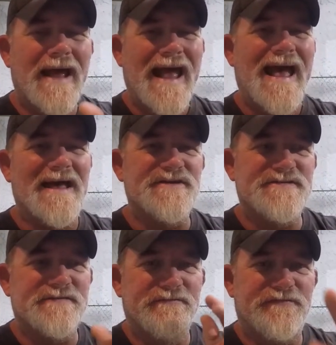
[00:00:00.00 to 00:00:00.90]

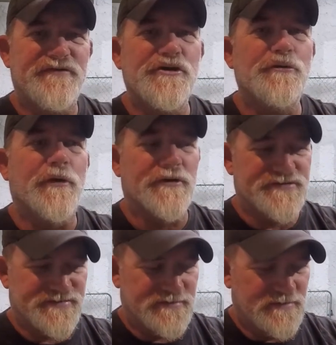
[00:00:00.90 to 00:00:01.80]
as viewers.